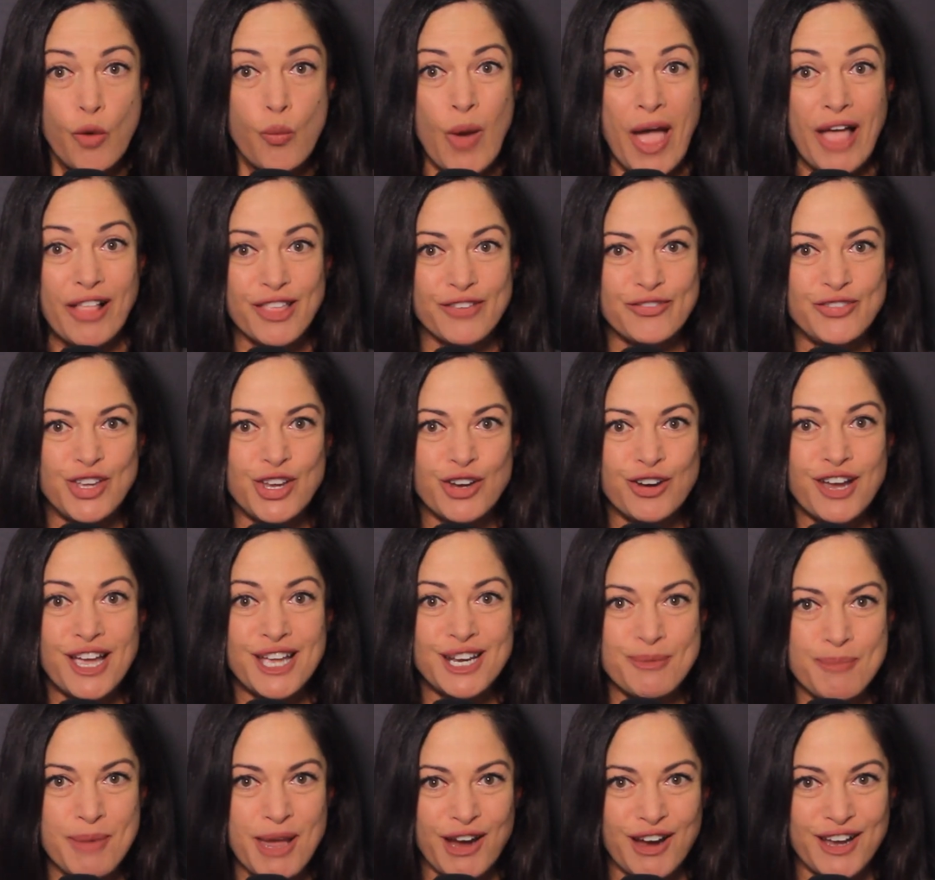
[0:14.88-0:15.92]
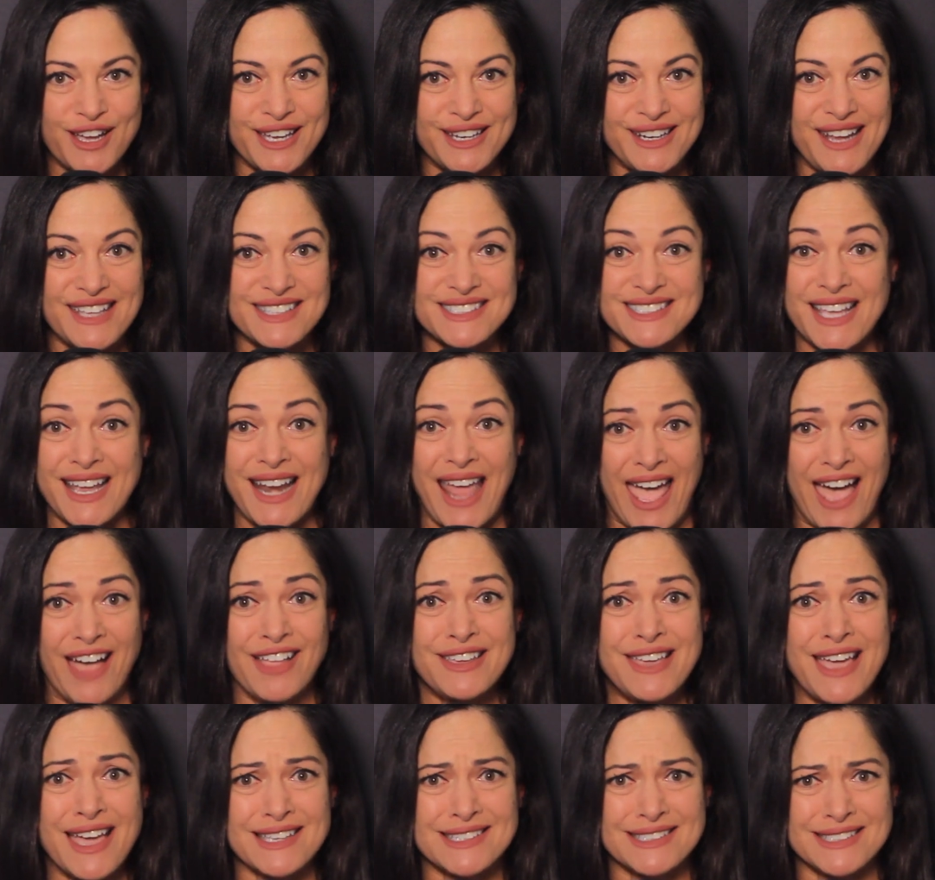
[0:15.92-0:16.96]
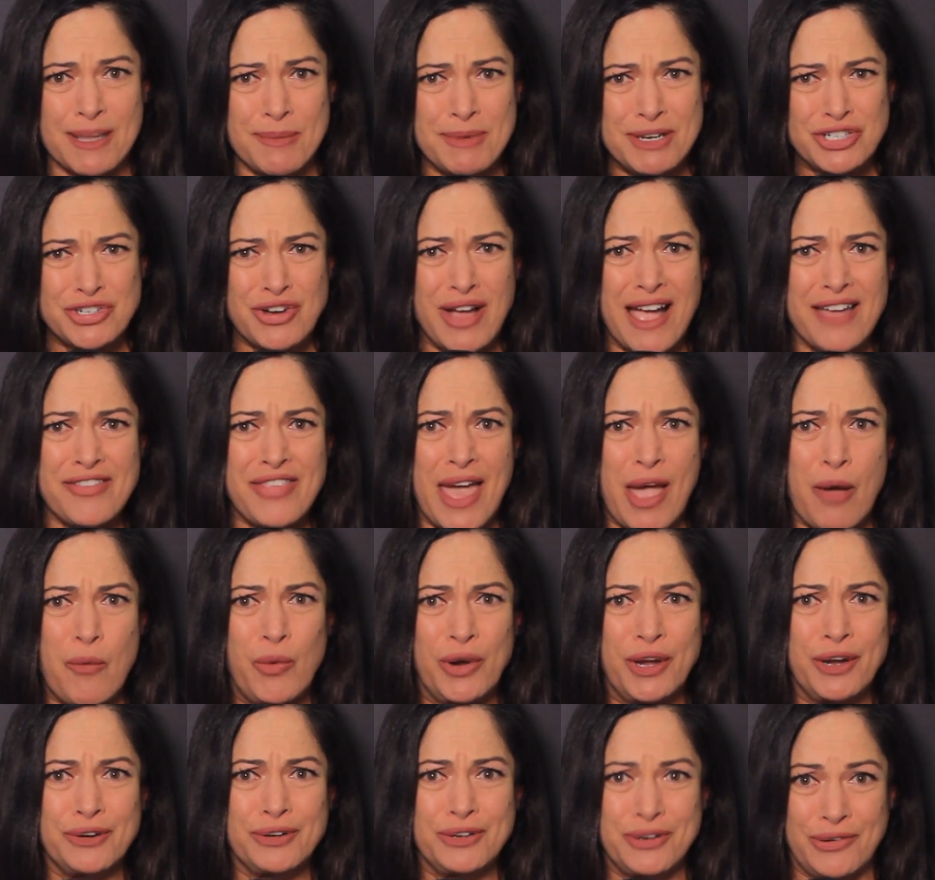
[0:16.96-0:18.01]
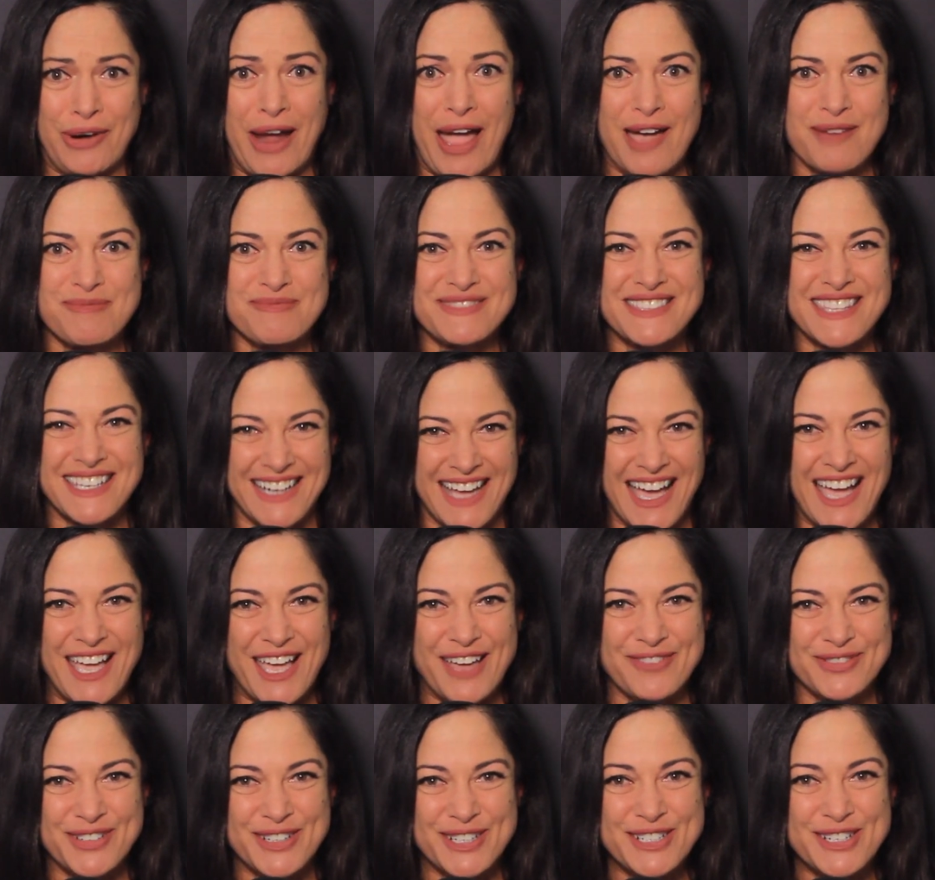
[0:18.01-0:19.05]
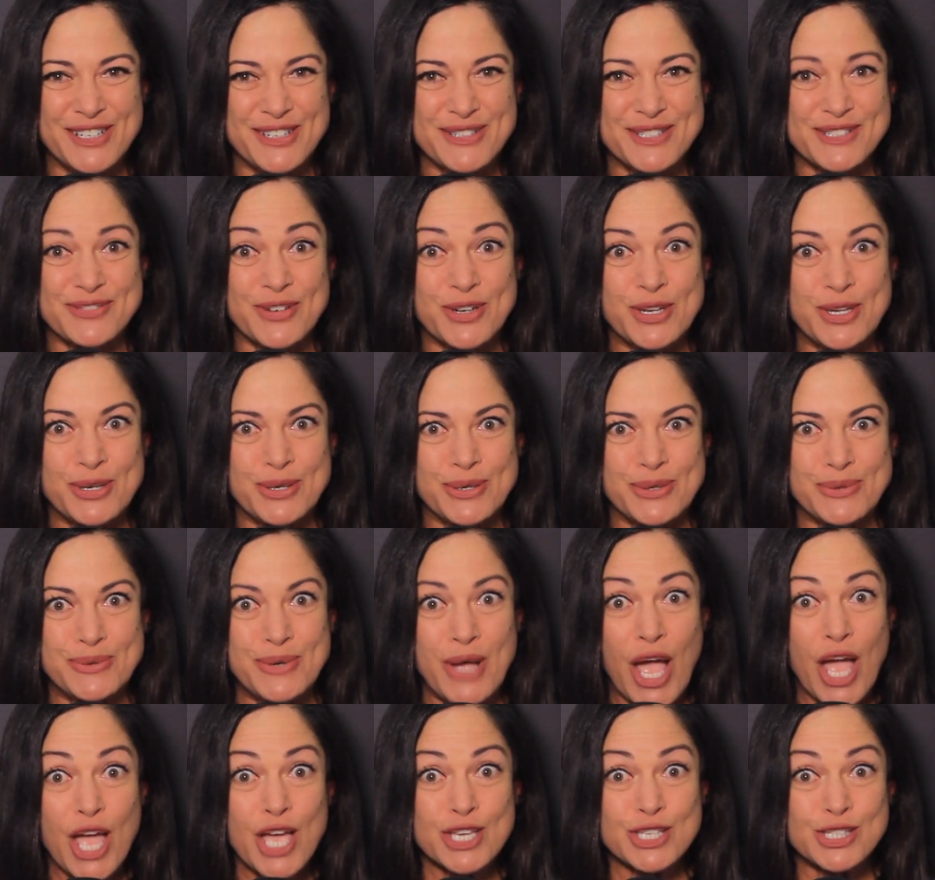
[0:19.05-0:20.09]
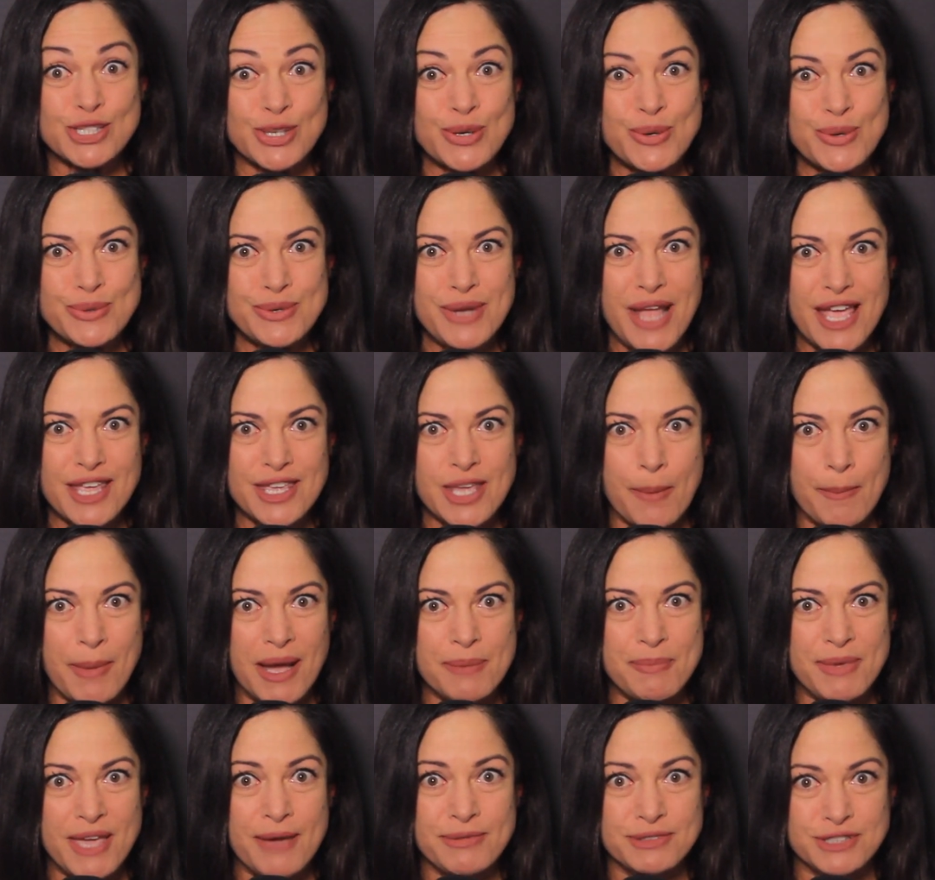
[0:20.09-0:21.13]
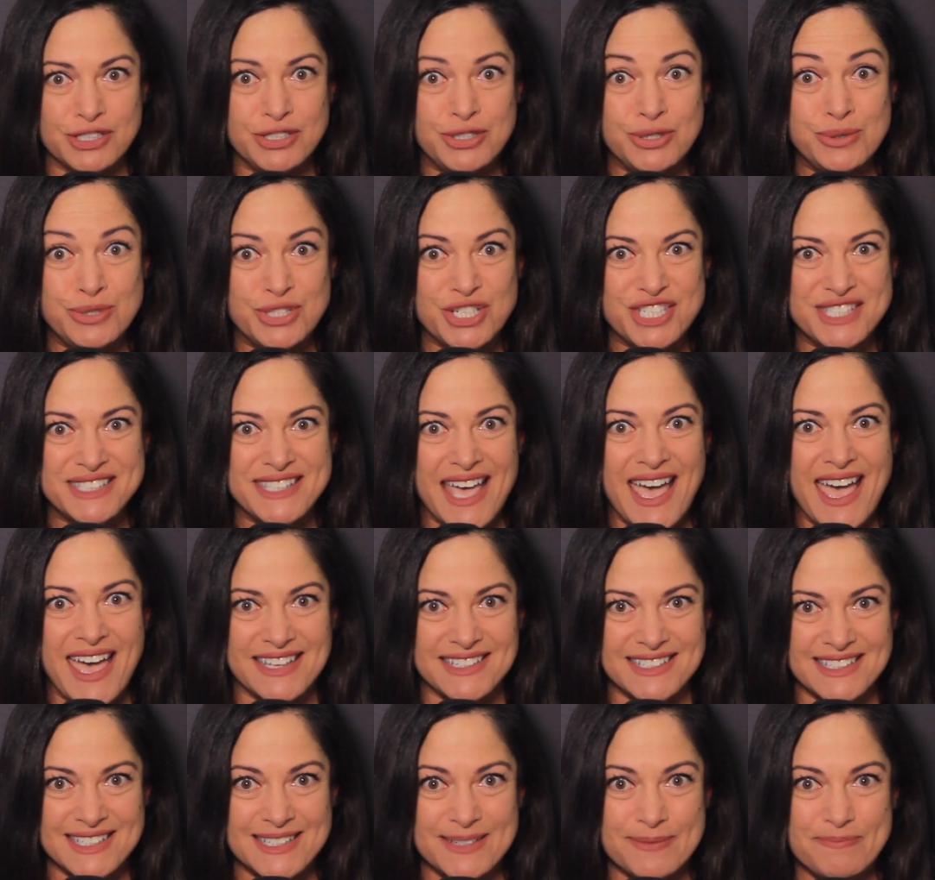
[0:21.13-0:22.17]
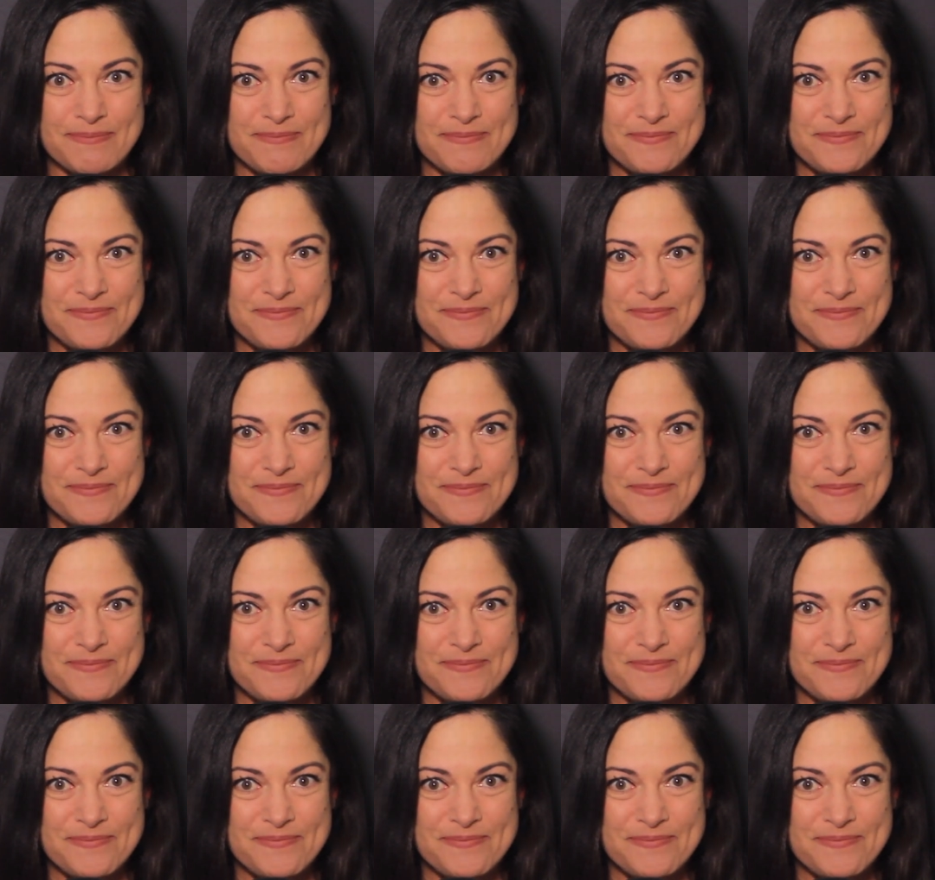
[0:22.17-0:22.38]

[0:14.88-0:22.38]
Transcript: Well, if you're an American and said, hell yes, let me try that weird crap, then I have good news for you. Soon, you might be able to do just that.